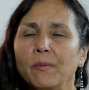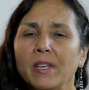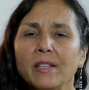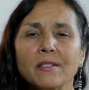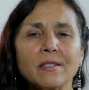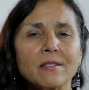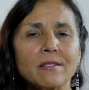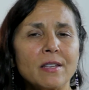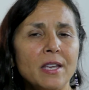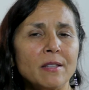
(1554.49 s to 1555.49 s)
In
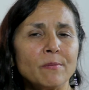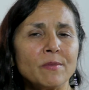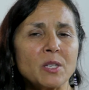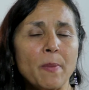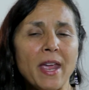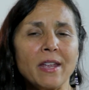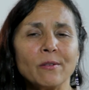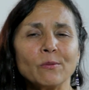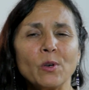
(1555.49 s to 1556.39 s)
Spain,